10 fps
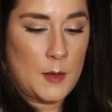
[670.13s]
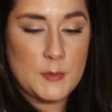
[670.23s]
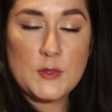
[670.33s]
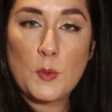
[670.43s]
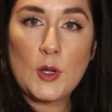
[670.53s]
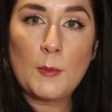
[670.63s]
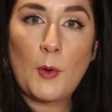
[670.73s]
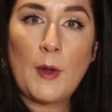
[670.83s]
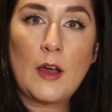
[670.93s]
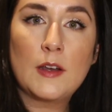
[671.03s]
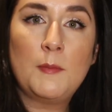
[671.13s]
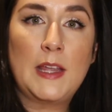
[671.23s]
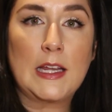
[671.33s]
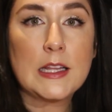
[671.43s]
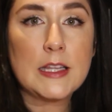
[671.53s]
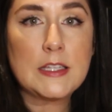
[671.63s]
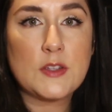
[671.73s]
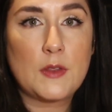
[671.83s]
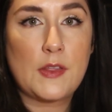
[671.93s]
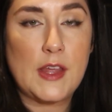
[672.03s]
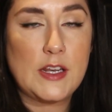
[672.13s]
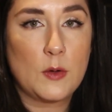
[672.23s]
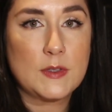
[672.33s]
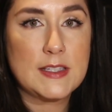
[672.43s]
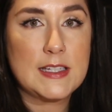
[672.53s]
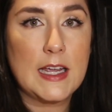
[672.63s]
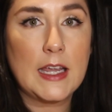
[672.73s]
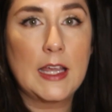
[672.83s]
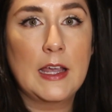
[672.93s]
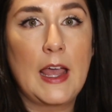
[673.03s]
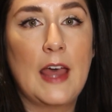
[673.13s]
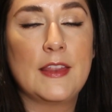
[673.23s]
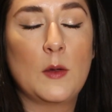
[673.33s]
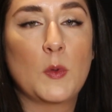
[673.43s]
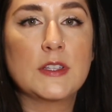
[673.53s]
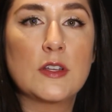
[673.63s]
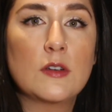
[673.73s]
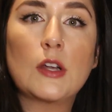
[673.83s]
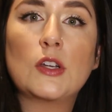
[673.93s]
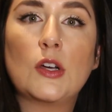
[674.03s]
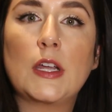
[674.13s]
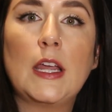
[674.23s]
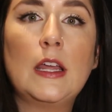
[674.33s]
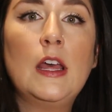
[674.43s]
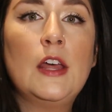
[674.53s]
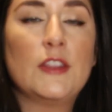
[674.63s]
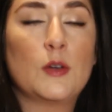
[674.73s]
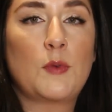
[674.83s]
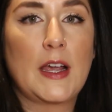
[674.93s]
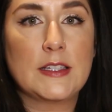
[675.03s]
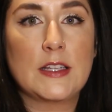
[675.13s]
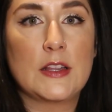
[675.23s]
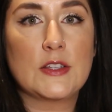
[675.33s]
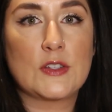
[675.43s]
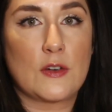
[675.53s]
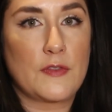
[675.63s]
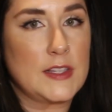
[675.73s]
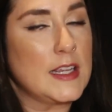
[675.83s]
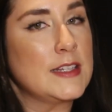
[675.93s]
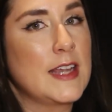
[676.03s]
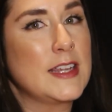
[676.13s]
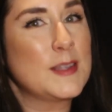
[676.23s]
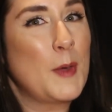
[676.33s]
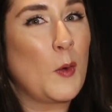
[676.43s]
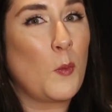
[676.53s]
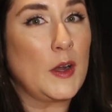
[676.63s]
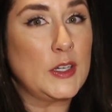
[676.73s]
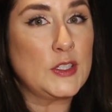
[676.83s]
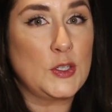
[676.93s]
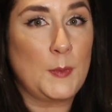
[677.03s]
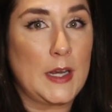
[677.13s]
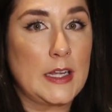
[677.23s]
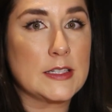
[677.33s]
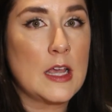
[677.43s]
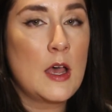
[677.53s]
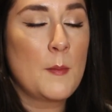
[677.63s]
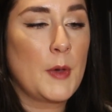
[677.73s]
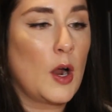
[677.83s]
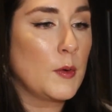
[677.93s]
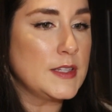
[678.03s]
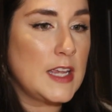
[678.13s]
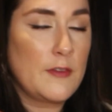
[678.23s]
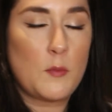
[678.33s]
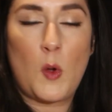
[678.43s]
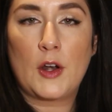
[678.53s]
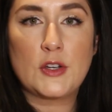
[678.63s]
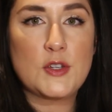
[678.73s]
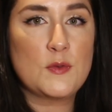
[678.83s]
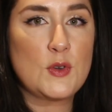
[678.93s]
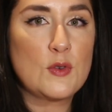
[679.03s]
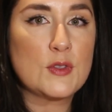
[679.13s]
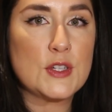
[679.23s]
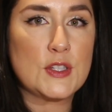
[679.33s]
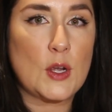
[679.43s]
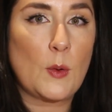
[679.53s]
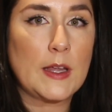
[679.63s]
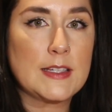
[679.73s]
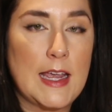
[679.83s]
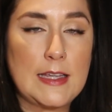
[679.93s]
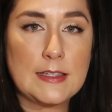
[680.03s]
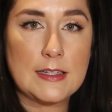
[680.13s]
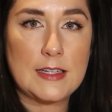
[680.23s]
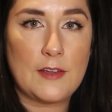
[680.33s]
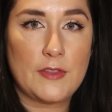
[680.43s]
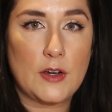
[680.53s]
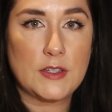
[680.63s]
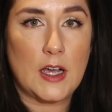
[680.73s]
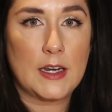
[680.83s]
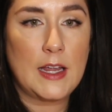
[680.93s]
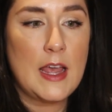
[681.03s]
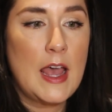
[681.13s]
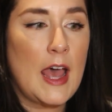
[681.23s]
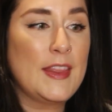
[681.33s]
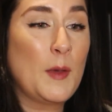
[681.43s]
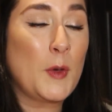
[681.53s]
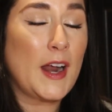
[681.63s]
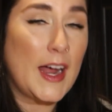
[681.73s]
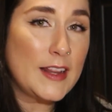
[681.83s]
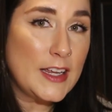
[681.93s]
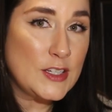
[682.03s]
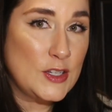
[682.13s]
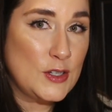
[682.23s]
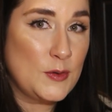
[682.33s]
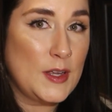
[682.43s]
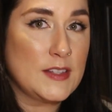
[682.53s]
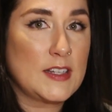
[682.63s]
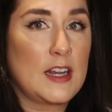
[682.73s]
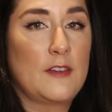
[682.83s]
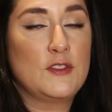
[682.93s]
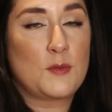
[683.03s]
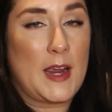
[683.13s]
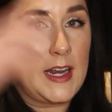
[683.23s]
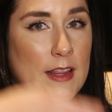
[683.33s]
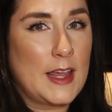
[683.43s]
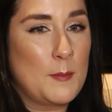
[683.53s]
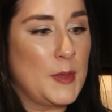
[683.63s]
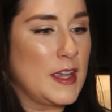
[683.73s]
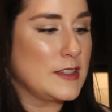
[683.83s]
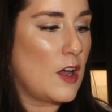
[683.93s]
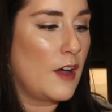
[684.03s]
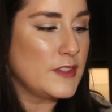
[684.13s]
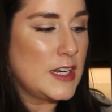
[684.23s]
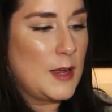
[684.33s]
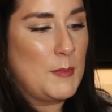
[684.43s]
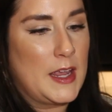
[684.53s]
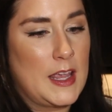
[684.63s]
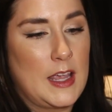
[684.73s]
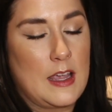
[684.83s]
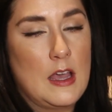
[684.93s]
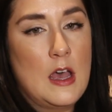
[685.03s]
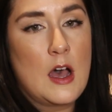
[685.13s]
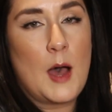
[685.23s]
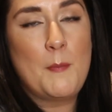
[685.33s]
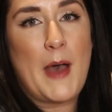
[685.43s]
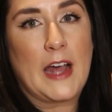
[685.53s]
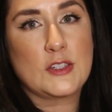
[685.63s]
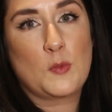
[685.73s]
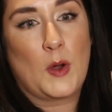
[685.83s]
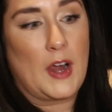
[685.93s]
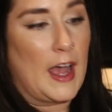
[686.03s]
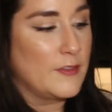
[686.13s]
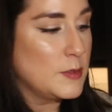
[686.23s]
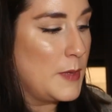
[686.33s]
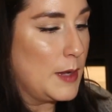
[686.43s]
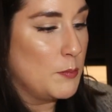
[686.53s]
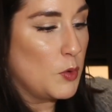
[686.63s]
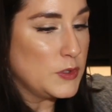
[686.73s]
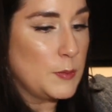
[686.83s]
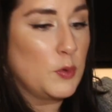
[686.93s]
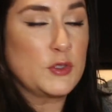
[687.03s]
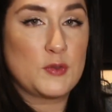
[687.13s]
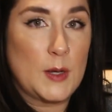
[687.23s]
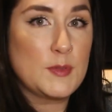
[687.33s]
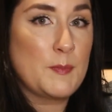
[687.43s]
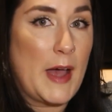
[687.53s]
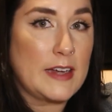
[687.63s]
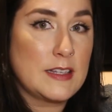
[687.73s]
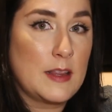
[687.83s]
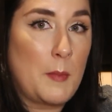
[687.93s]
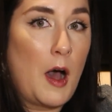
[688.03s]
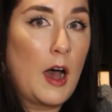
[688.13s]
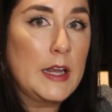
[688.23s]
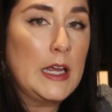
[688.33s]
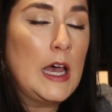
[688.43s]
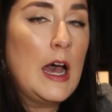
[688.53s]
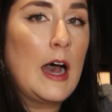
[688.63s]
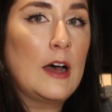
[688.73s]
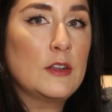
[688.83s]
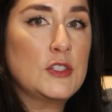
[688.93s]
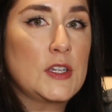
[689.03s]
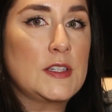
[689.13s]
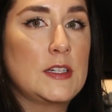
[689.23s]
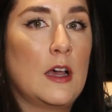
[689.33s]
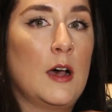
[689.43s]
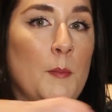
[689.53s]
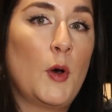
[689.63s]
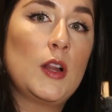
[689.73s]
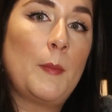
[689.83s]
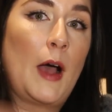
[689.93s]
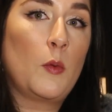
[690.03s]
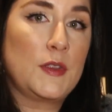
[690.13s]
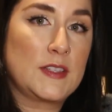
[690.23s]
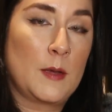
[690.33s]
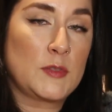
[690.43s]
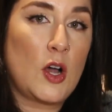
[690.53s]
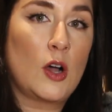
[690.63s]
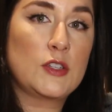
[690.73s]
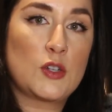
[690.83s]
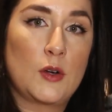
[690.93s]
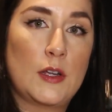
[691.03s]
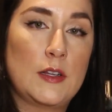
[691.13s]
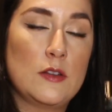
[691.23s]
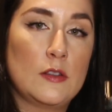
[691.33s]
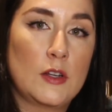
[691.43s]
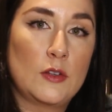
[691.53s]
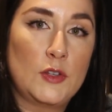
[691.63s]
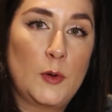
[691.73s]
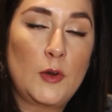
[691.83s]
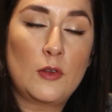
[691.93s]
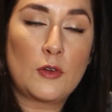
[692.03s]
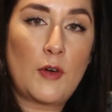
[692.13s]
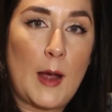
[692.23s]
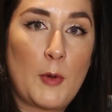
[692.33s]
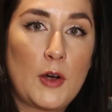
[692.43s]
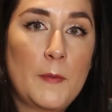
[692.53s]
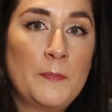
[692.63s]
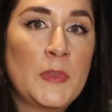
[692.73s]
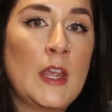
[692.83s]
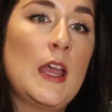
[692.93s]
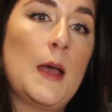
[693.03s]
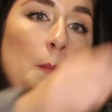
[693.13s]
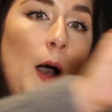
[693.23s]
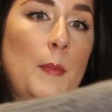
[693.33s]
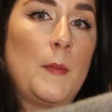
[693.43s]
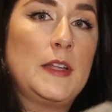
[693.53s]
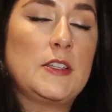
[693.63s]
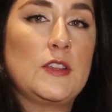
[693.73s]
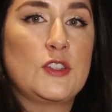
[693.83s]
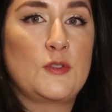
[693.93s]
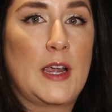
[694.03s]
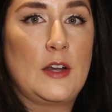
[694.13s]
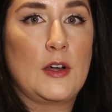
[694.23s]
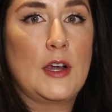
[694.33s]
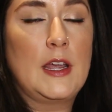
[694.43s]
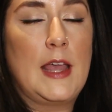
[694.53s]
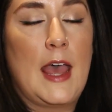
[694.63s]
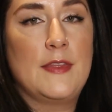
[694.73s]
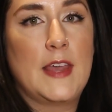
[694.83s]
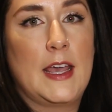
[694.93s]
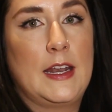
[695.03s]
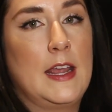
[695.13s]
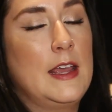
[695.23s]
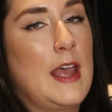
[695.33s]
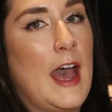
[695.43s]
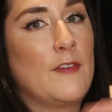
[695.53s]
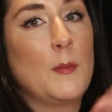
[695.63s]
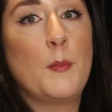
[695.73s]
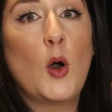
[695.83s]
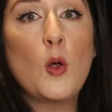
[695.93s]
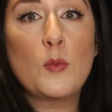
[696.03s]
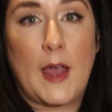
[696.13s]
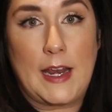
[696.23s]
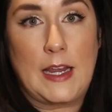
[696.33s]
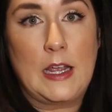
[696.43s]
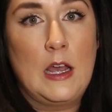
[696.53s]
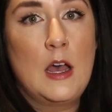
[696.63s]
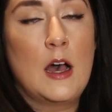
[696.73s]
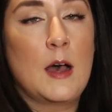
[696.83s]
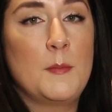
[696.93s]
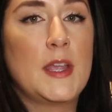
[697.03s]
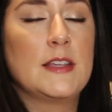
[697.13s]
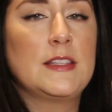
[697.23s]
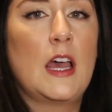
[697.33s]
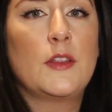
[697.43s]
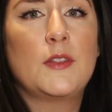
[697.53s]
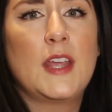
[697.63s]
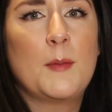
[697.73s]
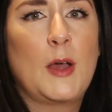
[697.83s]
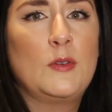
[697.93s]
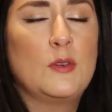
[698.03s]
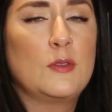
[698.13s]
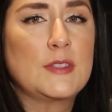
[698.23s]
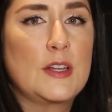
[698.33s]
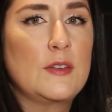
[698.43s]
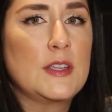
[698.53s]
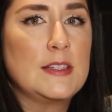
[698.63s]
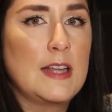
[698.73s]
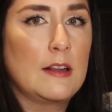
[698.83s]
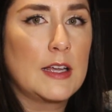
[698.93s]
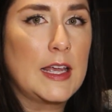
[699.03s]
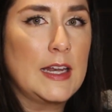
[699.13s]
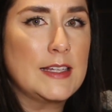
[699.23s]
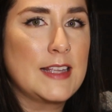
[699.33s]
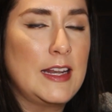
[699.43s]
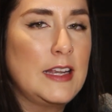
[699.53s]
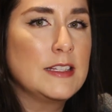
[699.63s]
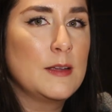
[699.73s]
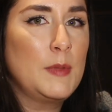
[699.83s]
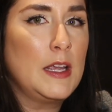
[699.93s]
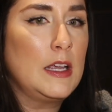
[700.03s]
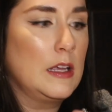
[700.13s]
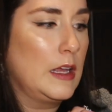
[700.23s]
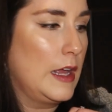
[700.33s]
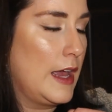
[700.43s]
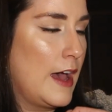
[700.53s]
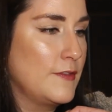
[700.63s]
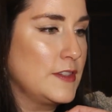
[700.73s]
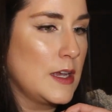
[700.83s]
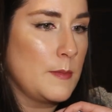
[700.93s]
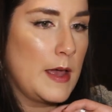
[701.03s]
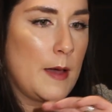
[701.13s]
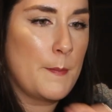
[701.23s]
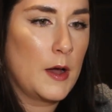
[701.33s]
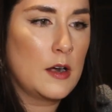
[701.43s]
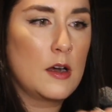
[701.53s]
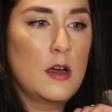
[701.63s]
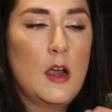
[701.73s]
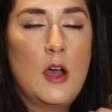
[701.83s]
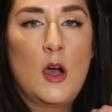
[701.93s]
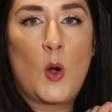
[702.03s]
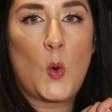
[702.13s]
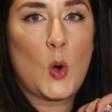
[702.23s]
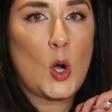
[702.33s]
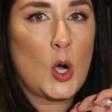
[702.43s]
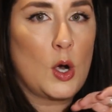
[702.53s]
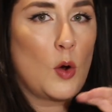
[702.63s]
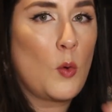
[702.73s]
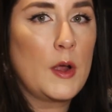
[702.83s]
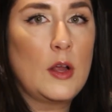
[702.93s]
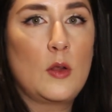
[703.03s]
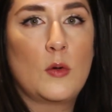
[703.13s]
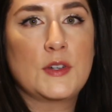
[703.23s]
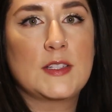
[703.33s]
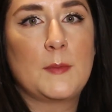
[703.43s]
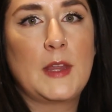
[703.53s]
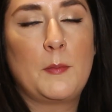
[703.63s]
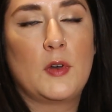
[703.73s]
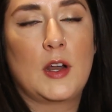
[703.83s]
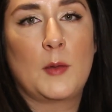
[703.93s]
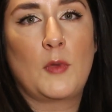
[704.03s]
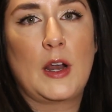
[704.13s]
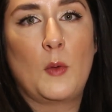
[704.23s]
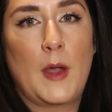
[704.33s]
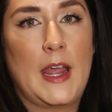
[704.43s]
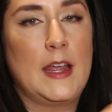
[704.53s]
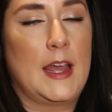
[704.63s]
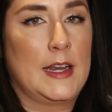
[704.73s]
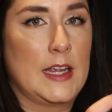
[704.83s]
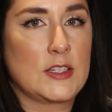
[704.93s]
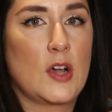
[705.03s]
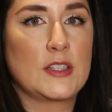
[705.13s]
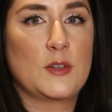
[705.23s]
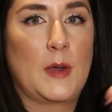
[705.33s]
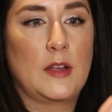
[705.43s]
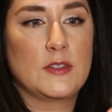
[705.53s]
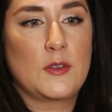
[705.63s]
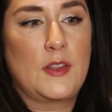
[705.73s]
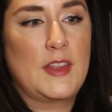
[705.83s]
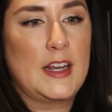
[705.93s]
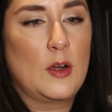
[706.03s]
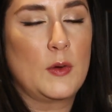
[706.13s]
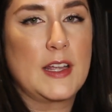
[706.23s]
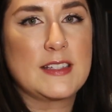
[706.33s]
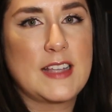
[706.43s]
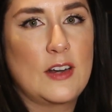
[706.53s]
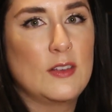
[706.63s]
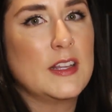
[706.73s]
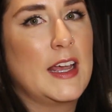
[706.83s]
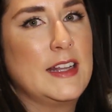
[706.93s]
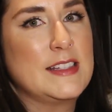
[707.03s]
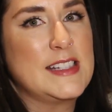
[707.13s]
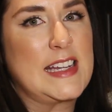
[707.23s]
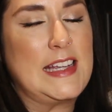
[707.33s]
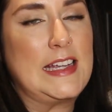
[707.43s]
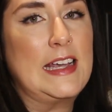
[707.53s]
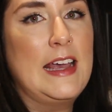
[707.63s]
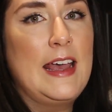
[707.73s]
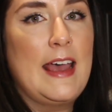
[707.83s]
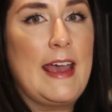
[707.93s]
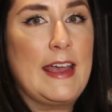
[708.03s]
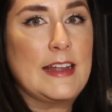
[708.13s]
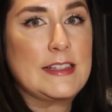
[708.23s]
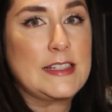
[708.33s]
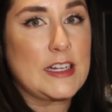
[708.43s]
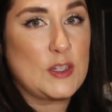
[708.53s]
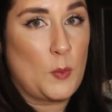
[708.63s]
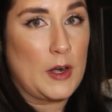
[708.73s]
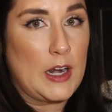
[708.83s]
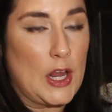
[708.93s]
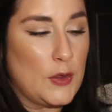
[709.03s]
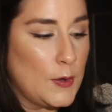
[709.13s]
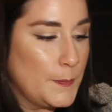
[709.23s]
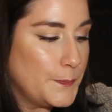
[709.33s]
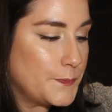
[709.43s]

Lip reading: Swirl them around immediately so that they don't stick, and then once they're done cooking, they'll rise to the surface. It takes about 1 to 2 minutes, but always give 1 or 2 noodles just a quick taste to see if they're done. And then what I like to do, instead of draining them, because often I'm making a batch where I have to make multiple trips back to the pot, I'll just pull them out with some tongs or a little noodle grabber and pop them into the strainer, and then have a bowl ready, because the other thing about noodles that are this delicate is they need to have some butter or oil or something put on them right away and get tossed around so that they don't get settled and sticky and stick to one another.